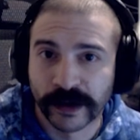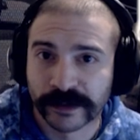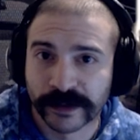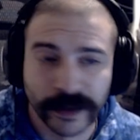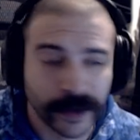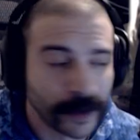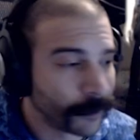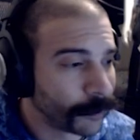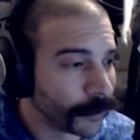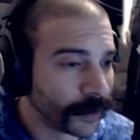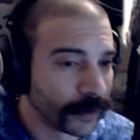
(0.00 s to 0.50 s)

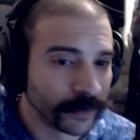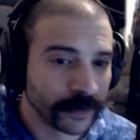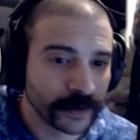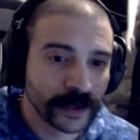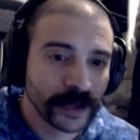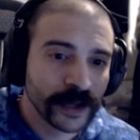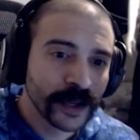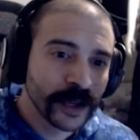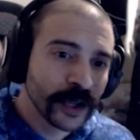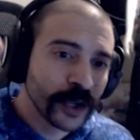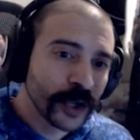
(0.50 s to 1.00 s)
today, apparently.
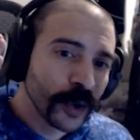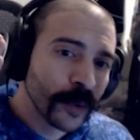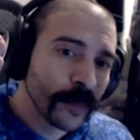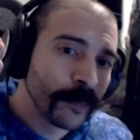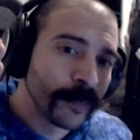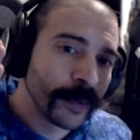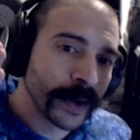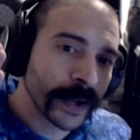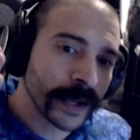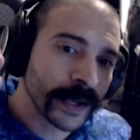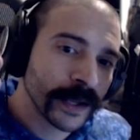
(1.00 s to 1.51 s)

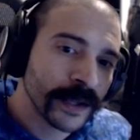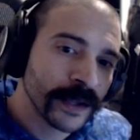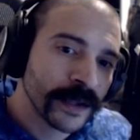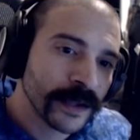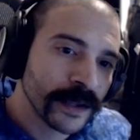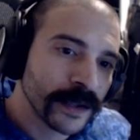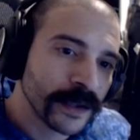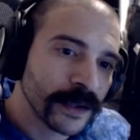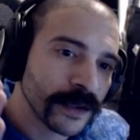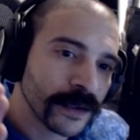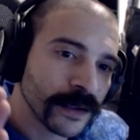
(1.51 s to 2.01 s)
But
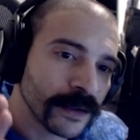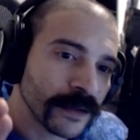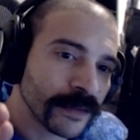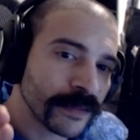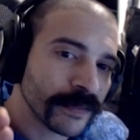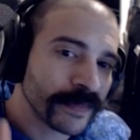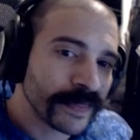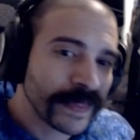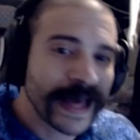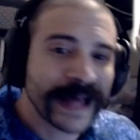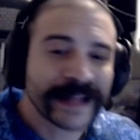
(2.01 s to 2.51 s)

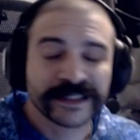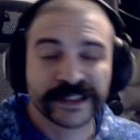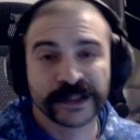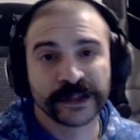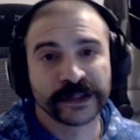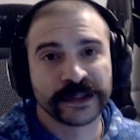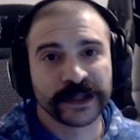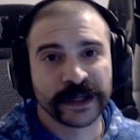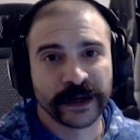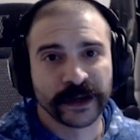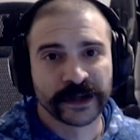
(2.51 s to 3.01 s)
that's
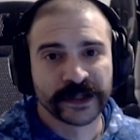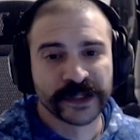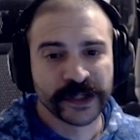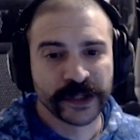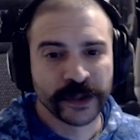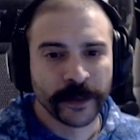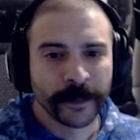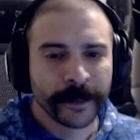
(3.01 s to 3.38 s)
good to hear, too.